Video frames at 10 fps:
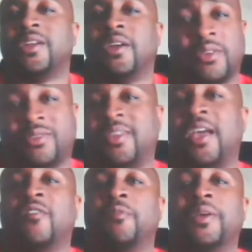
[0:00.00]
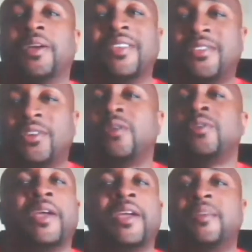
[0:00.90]
You're quitting on yourself because
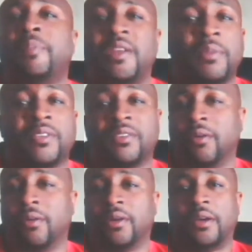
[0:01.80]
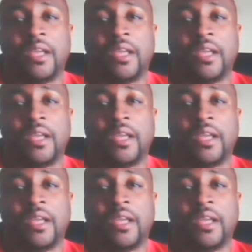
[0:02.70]
you're an independent business owner.